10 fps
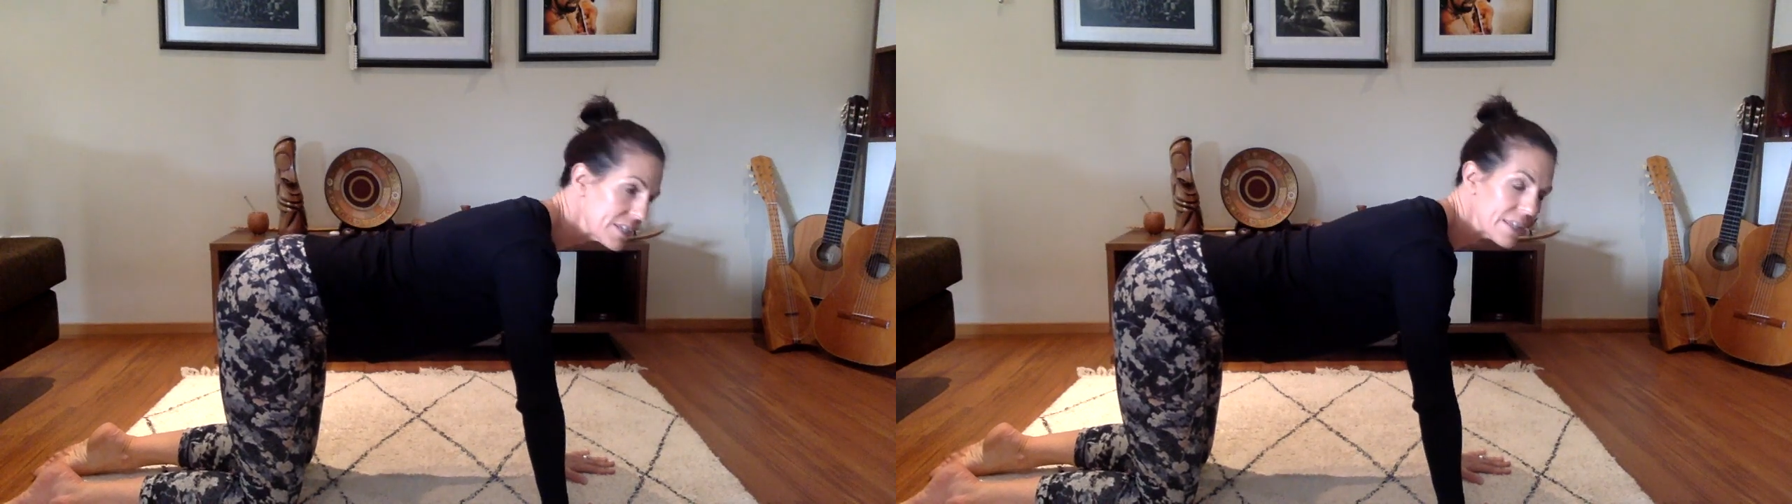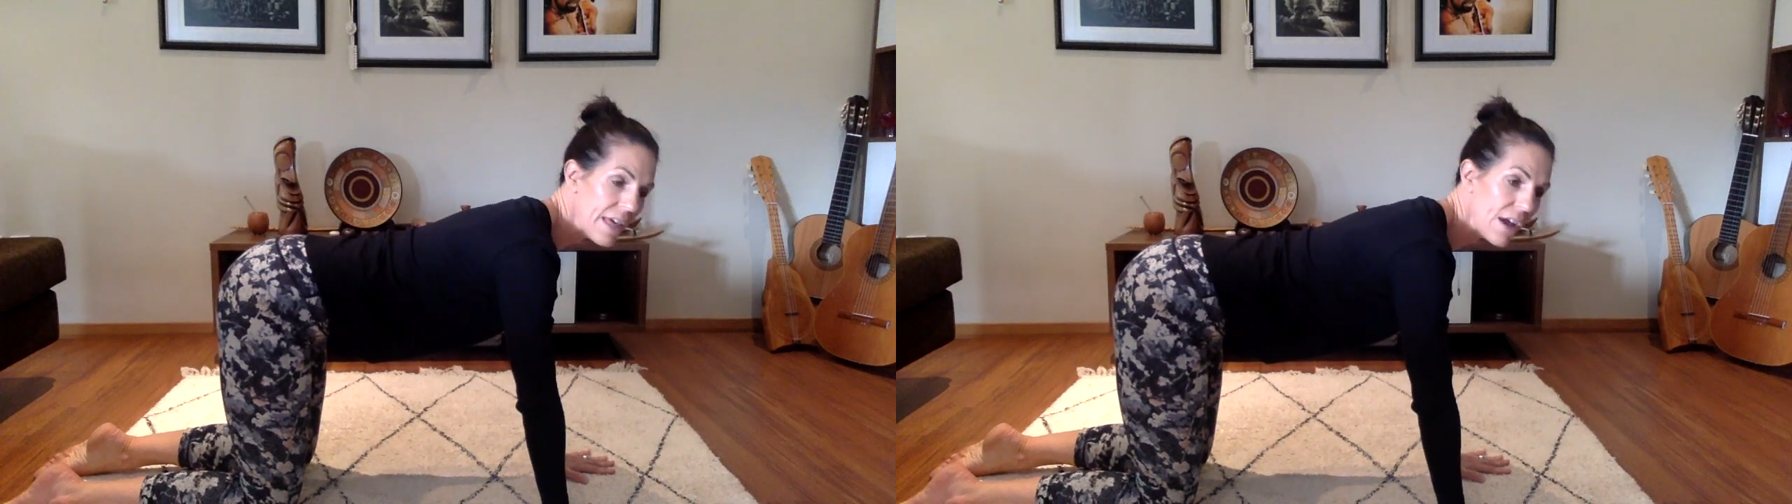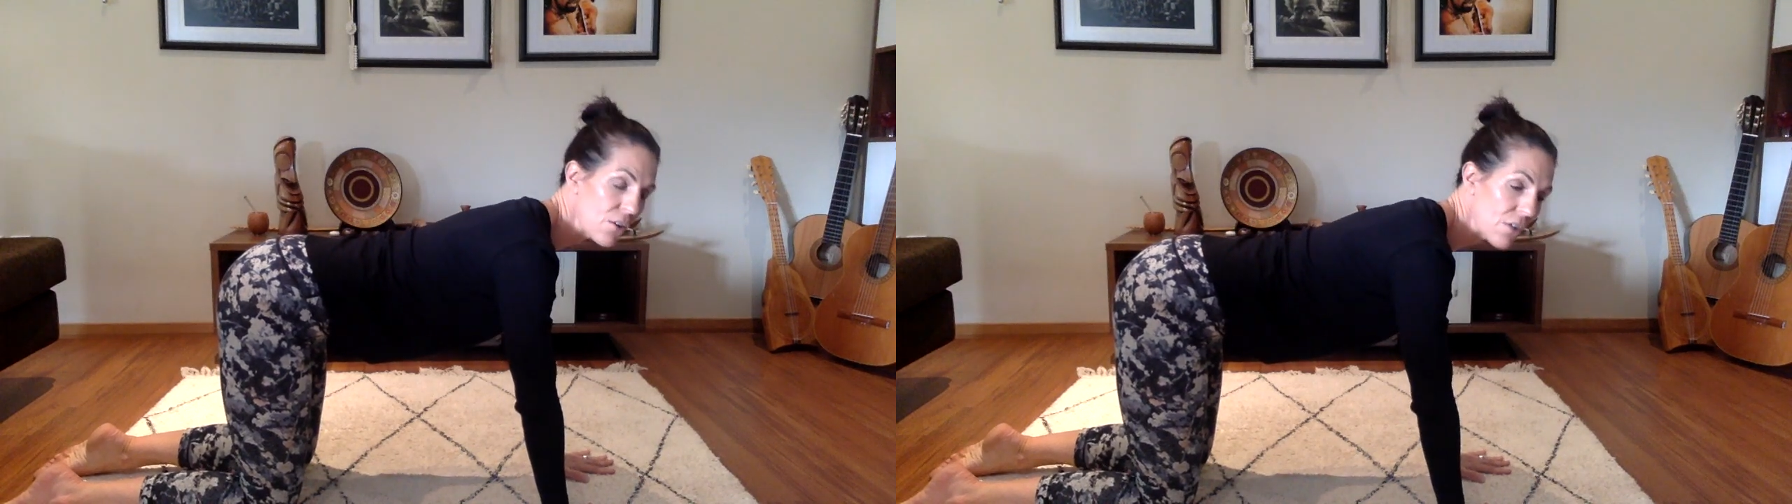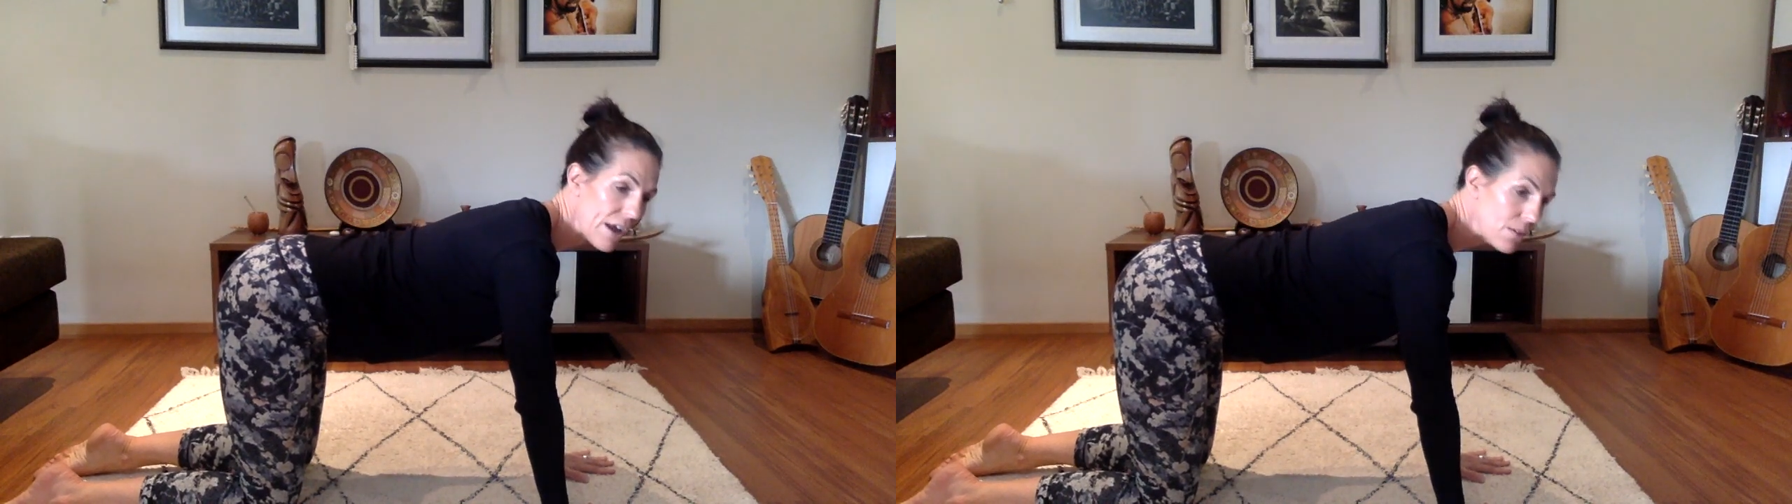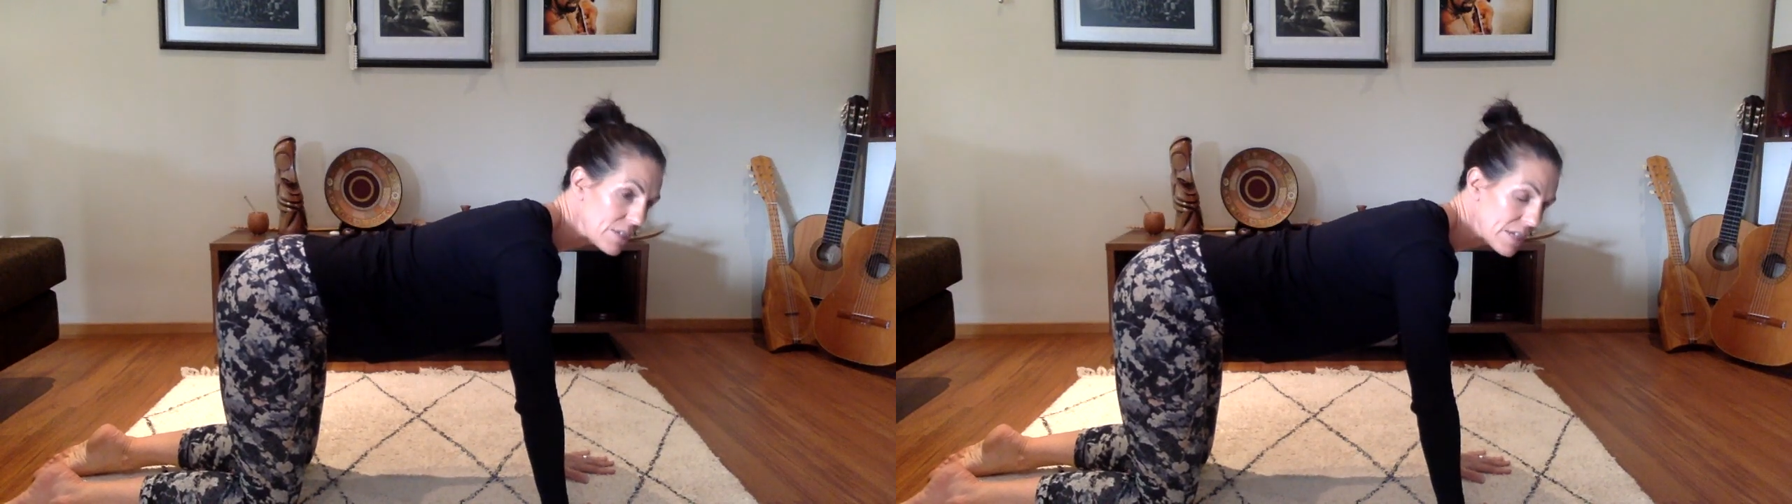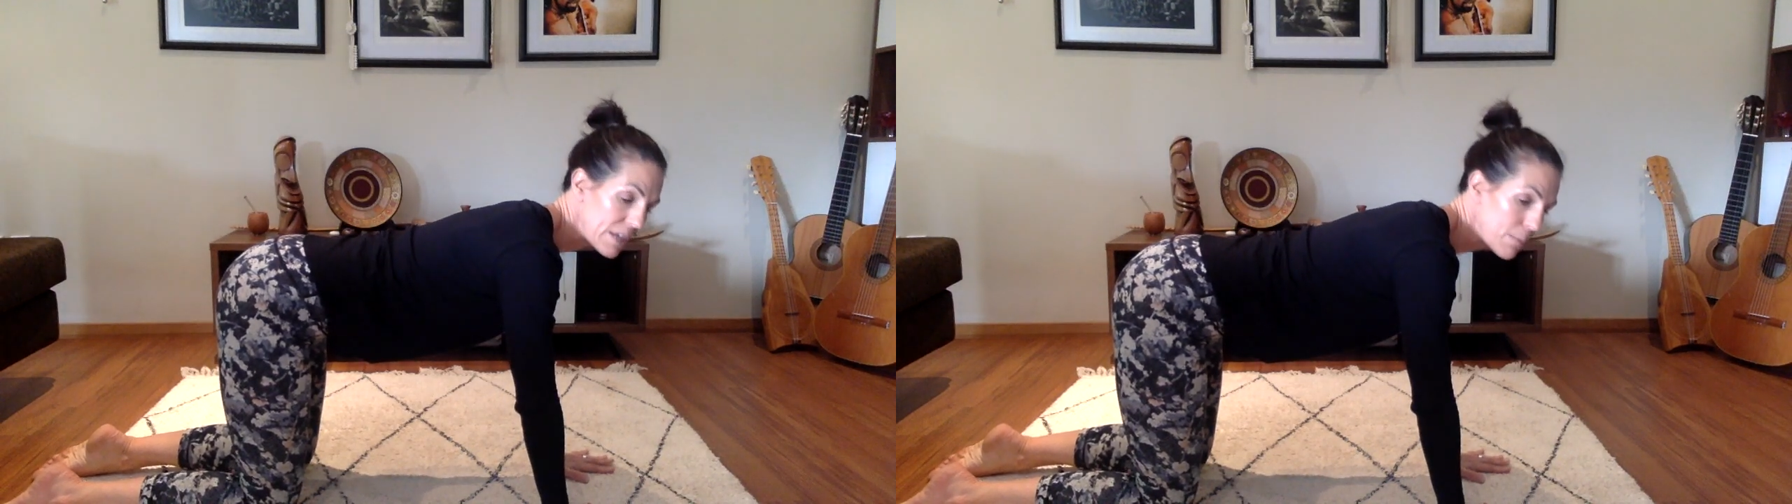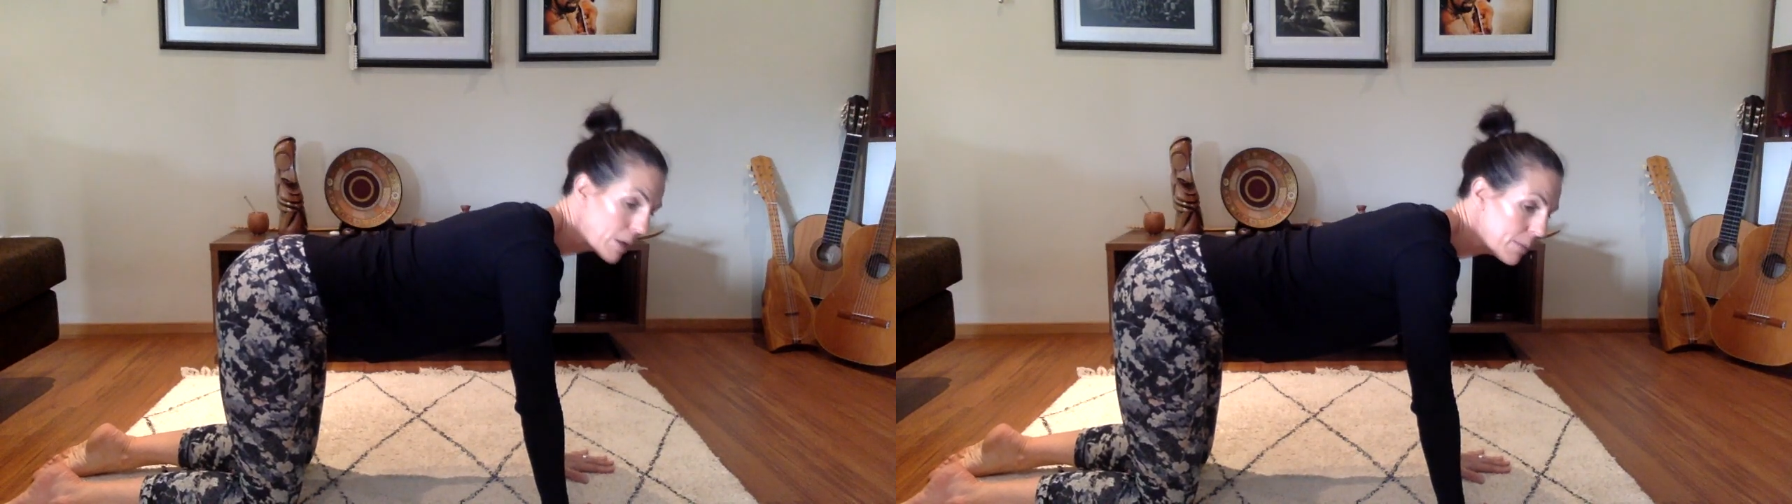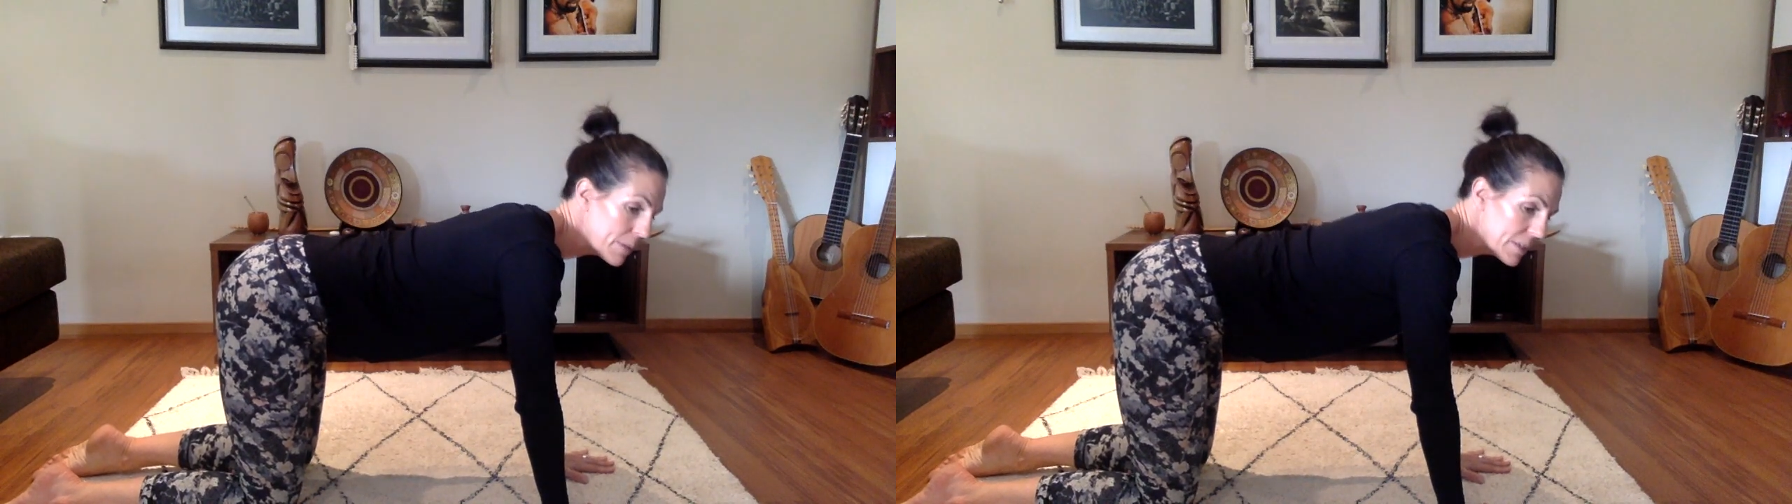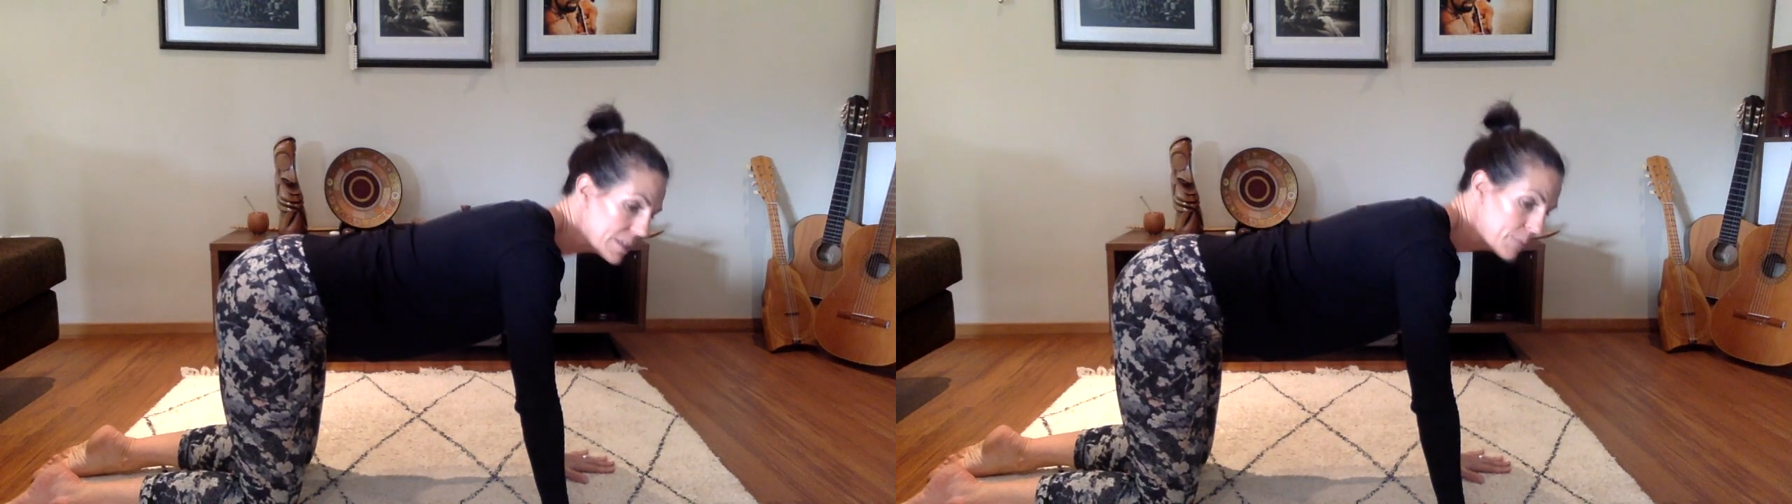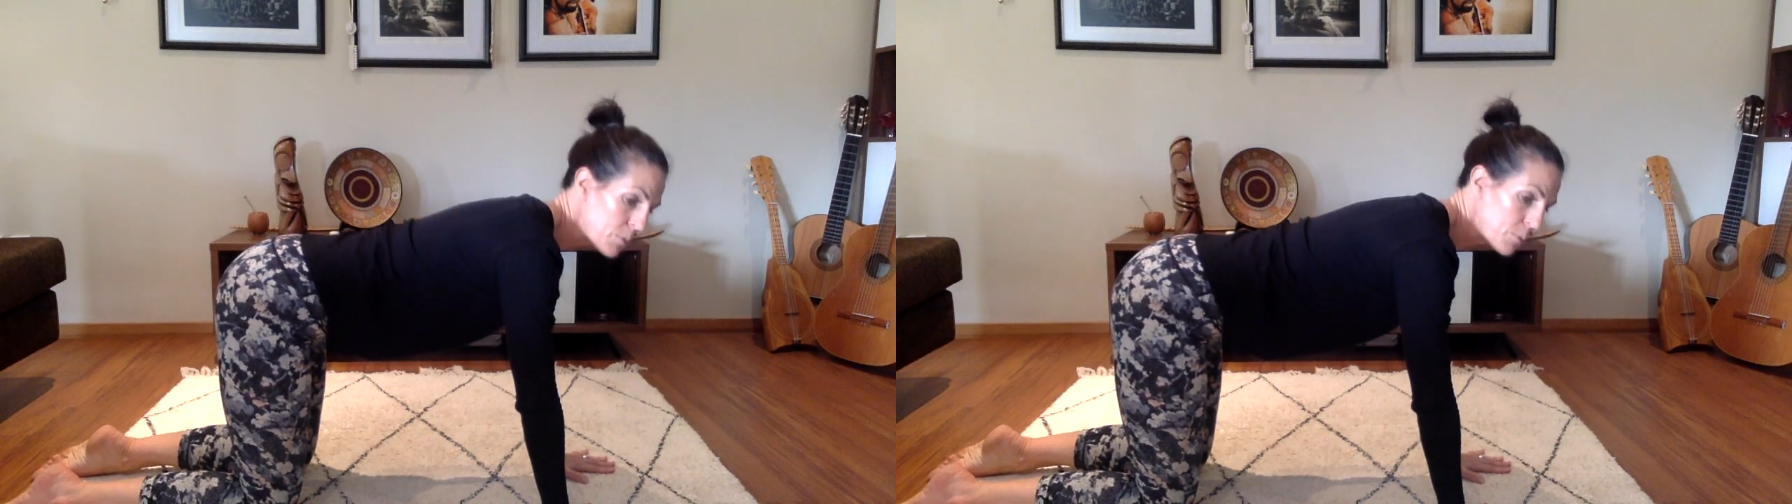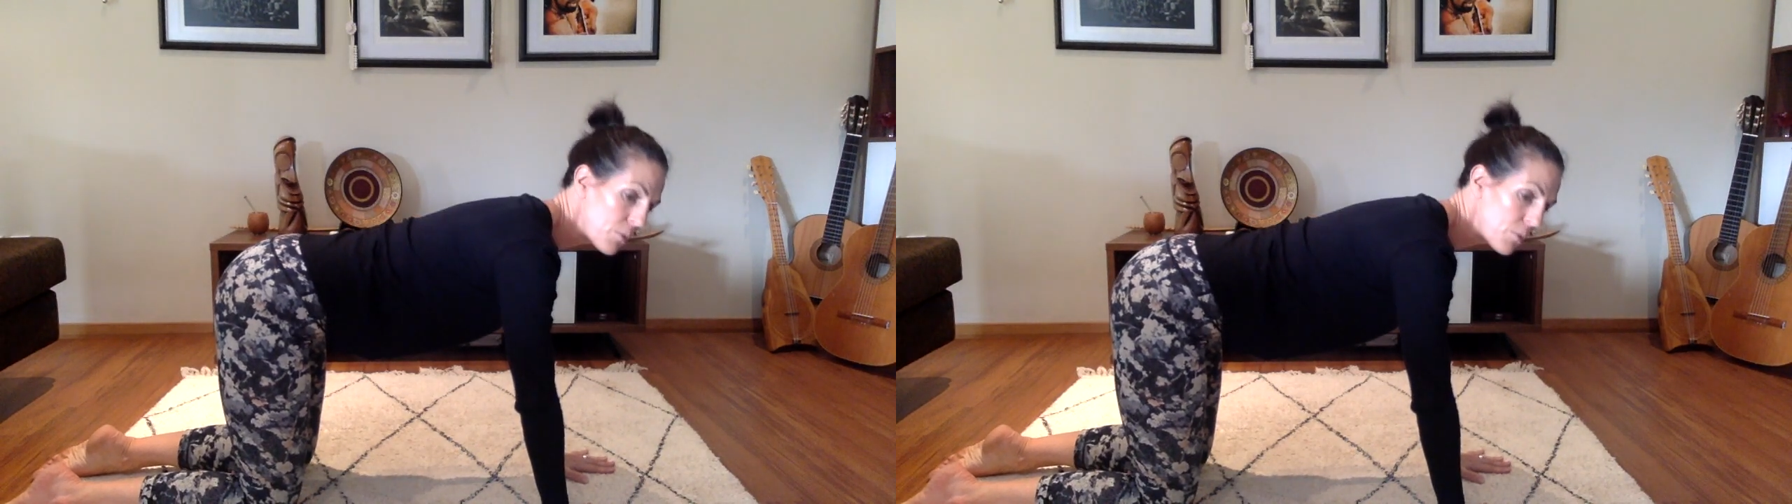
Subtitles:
to that grounding. It might be a deeper